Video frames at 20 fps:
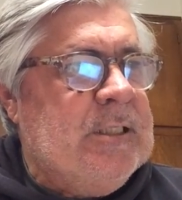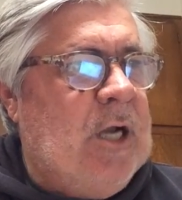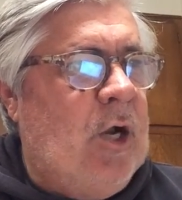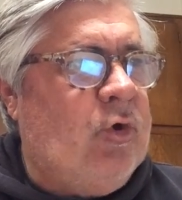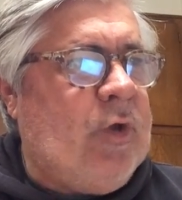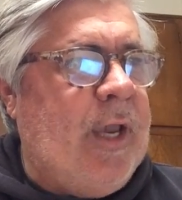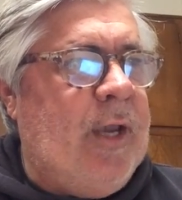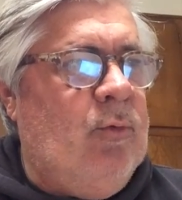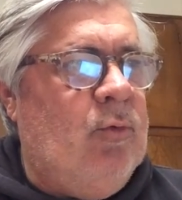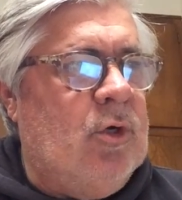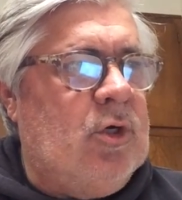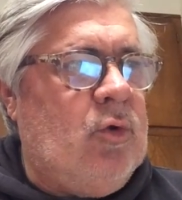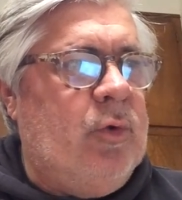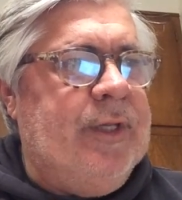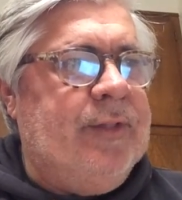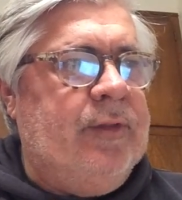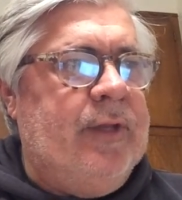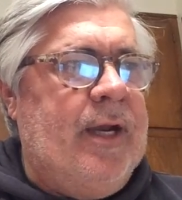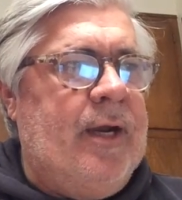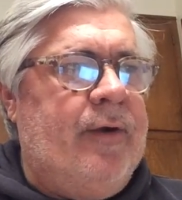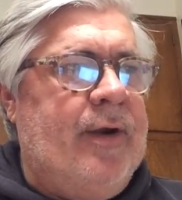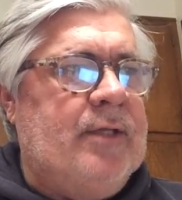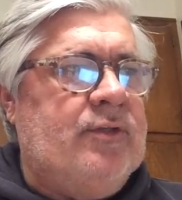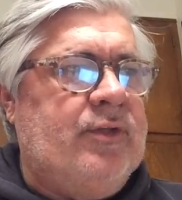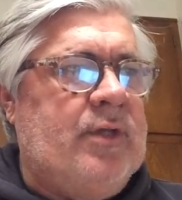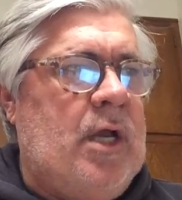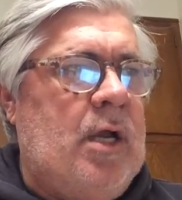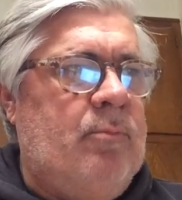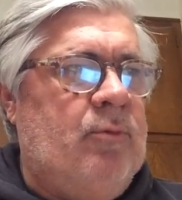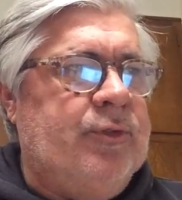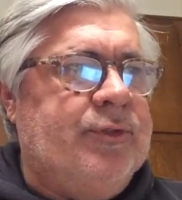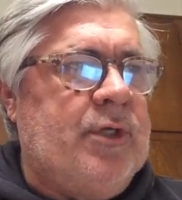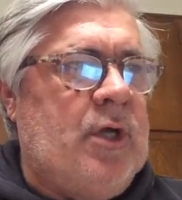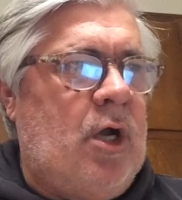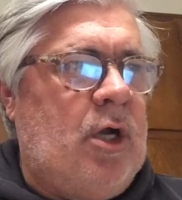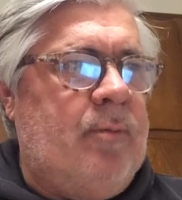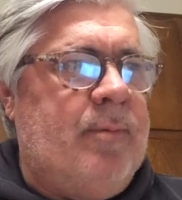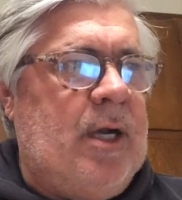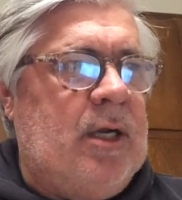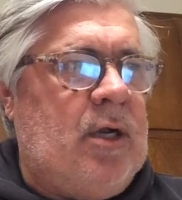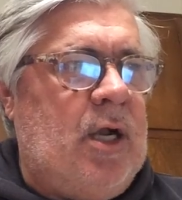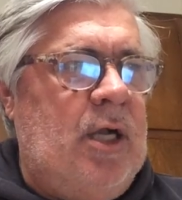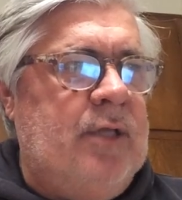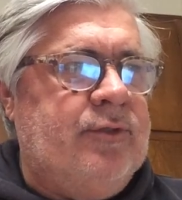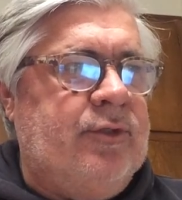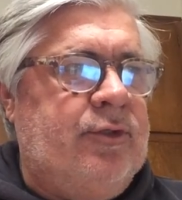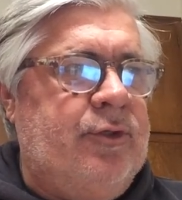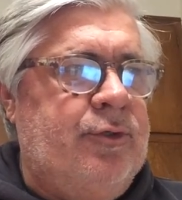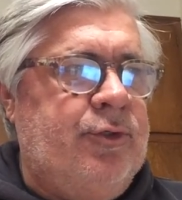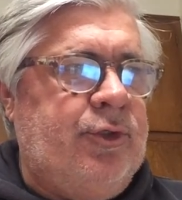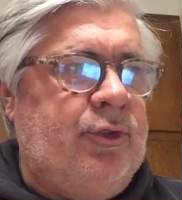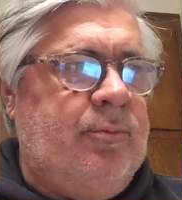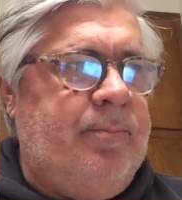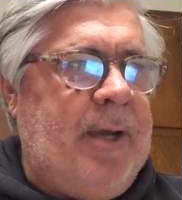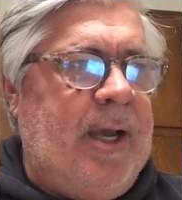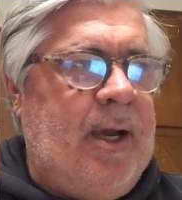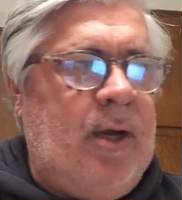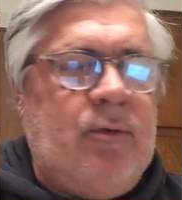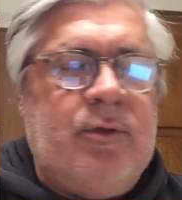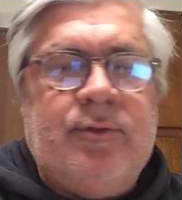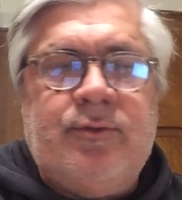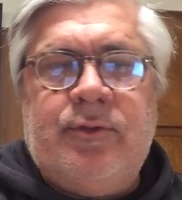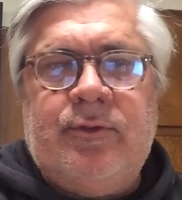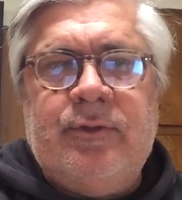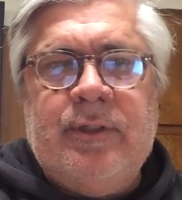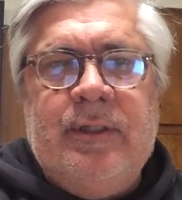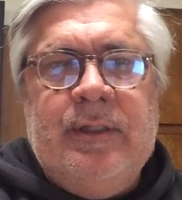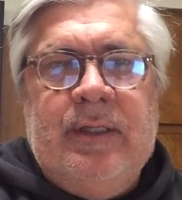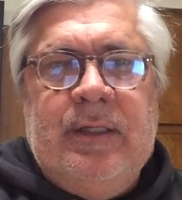Okay, we'll quit there. Next time we'll talk about constitutional powers